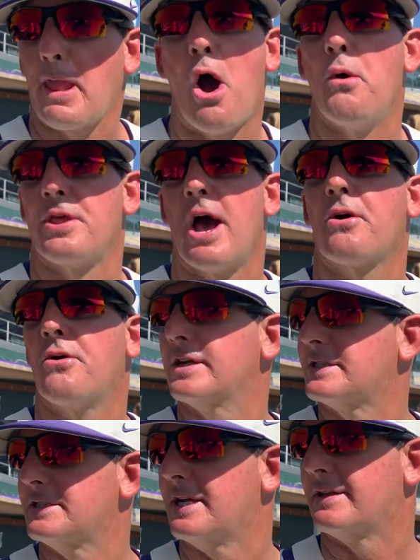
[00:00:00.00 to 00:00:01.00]
Oh, without
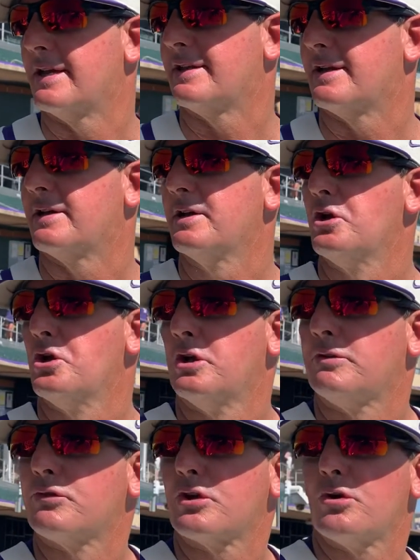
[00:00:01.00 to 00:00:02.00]
question.
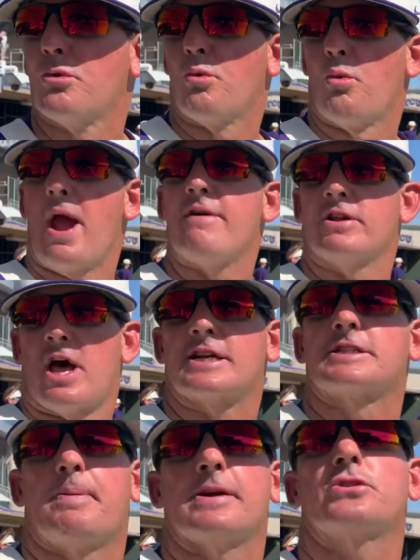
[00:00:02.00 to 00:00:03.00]
We have a lot of
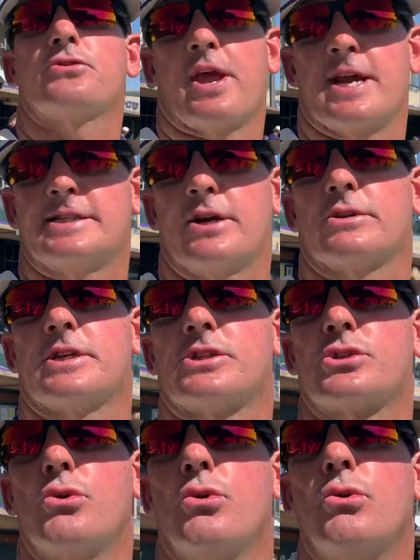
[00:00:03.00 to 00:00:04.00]
special things here at
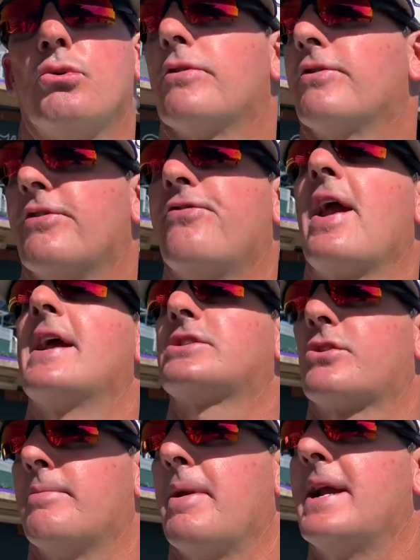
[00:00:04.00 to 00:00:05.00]
this school. The fans
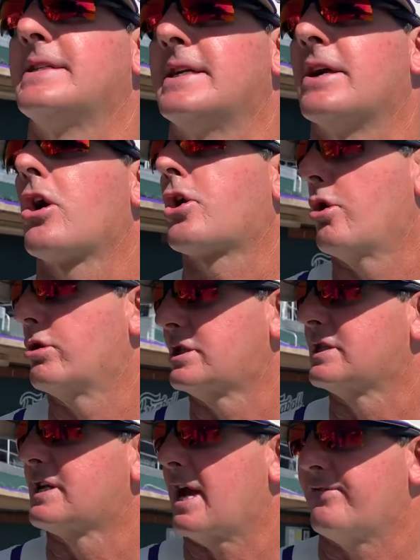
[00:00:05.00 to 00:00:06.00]
are amazing. Our coaching
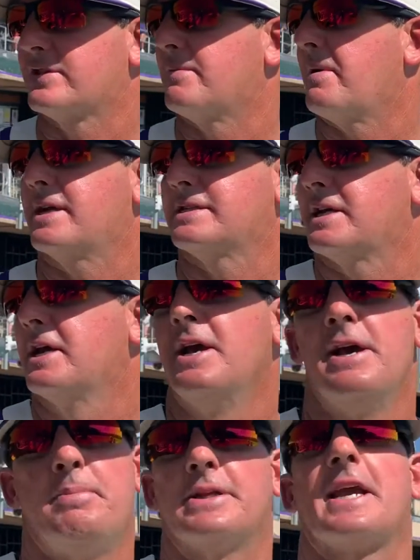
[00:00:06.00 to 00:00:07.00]
staff is amazing.
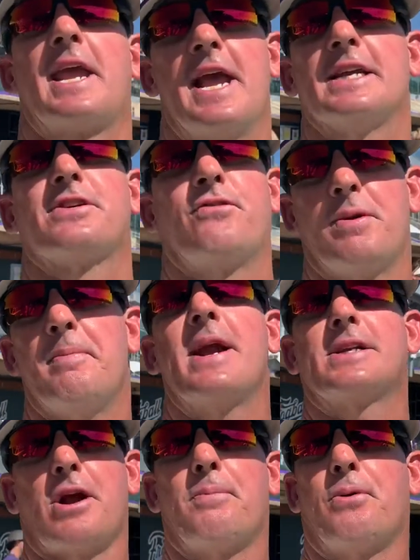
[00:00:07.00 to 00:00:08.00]
But the kids are what
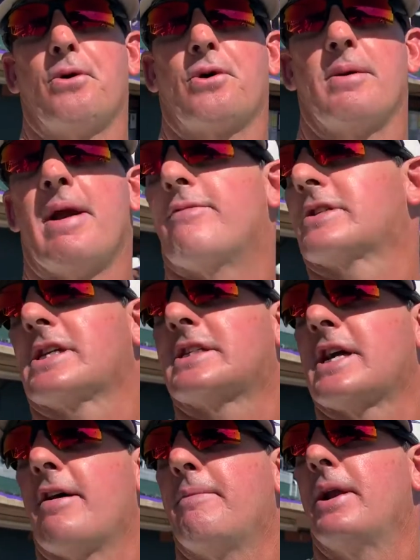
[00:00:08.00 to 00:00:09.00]
makes our program. Ever
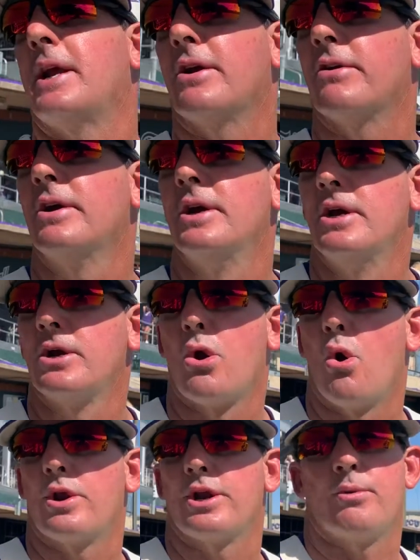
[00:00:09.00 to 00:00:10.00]
since I've been here,
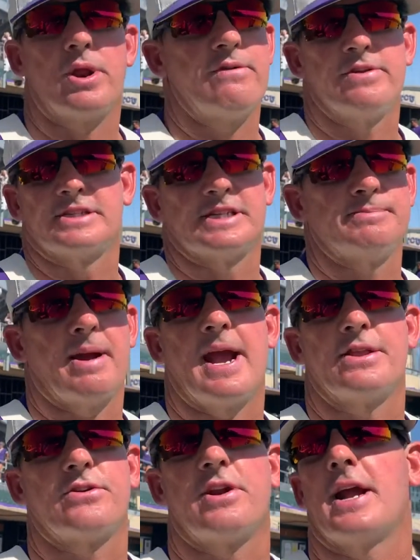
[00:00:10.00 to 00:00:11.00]
going into whatever this is, my
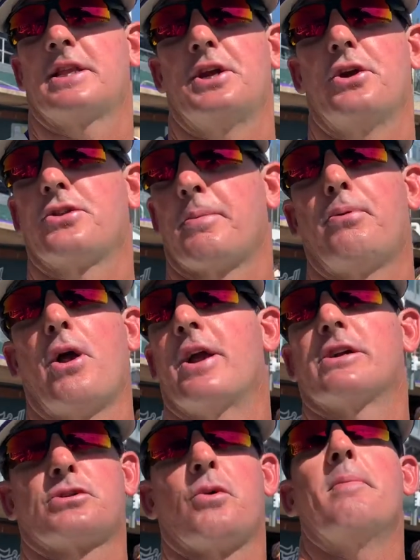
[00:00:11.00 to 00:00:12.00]
8th or 9th year, the
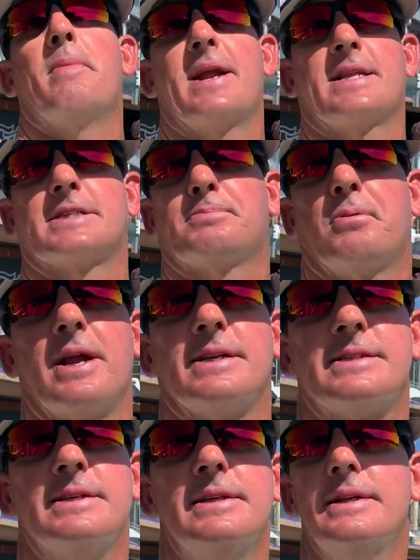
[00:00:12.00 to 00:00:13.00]
players are what make this place.